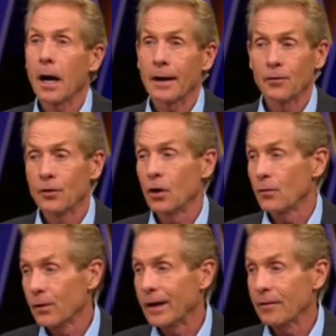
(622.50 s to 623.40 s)
I don't know.
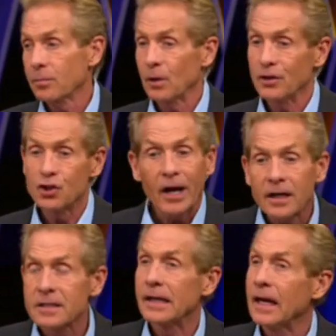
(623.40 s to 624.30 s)
They're going to have to play
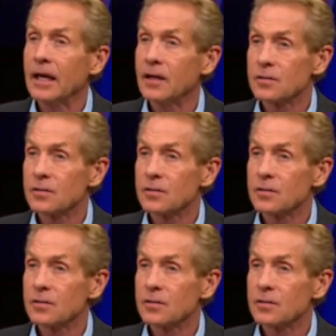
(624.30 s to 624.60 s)
Jackson Hayes